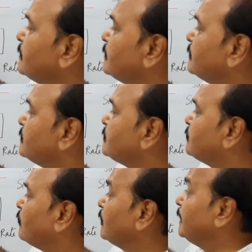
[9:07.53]
This is
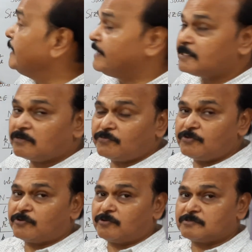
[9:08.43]
called leakage of
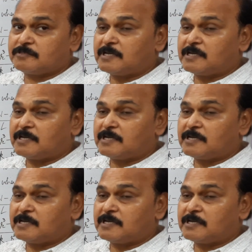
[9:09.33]
neutrons,